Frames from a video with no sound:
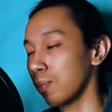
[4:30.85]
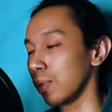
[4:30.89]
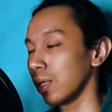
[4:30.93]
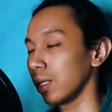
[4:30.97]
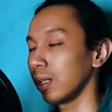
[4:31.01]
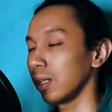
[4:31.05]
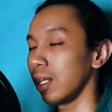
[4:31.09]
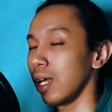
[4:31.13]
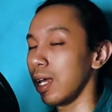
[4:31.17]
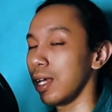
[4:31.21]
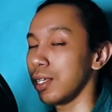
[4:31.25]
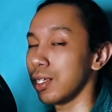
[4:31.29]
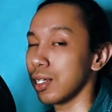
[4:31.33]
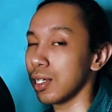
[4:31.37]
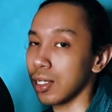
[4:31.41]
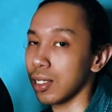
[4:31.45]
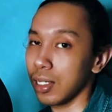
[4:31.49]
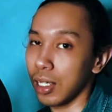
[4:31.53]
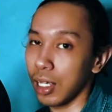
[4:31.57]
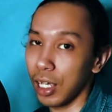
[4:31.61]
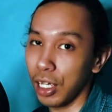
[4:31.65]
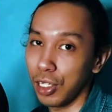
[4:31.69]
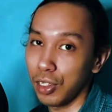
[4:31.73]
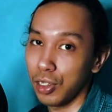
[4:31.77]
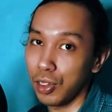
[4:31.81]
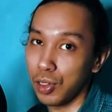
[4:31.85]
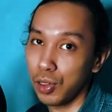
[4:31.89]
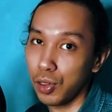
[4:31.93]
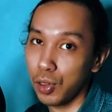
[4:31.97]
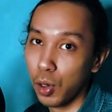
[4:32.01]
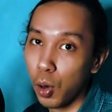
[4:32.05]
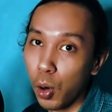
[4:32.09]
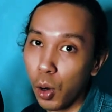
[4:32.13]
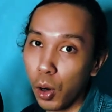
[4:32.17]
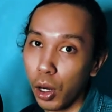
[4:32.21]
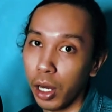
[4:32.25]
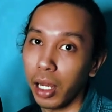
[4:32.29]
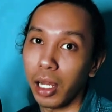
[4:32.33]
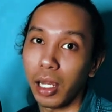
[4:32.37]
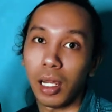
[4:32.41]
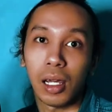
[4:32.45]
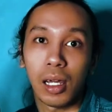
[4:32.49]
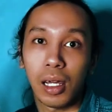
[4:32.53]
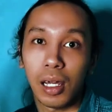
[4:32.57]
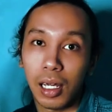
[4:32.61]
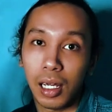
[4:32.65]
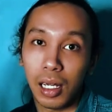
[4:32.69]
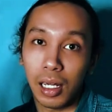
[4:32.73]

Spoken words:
but they just enjoy,